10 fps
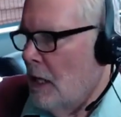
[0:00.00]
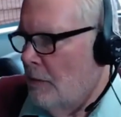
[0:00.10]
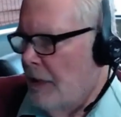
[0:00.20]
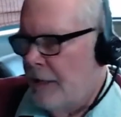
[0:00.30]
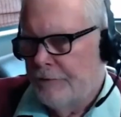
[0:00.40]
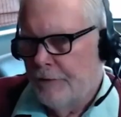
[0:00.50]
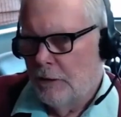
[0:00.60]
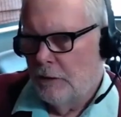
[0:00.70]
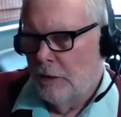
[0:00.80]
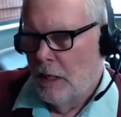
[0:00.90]
But
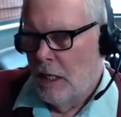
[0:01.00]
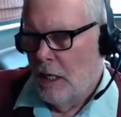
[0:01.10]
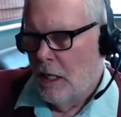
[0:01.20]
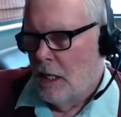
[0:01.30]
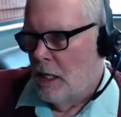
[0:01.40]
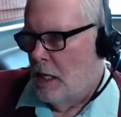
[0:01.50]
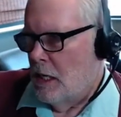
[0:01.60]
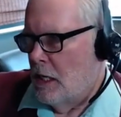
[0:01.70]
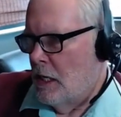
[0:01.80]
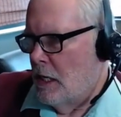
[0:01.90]
for,
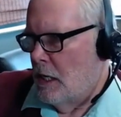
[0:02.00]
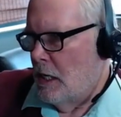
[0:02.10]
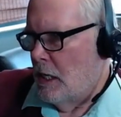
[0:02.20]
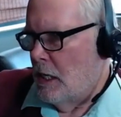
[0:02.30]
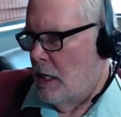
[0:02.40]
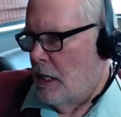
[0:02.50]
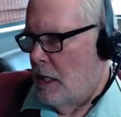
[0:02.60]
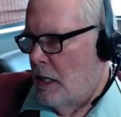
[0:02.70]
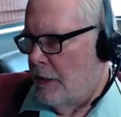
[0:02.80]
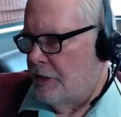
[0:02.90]

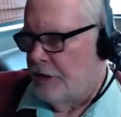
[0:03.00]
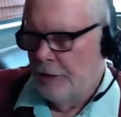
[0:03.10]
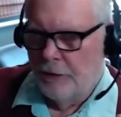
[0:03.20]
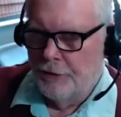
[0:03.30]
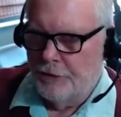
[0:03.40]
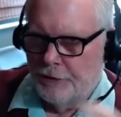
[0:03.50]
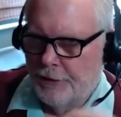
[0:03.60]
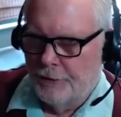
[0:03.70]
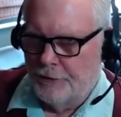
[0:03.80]
and student loans usually don't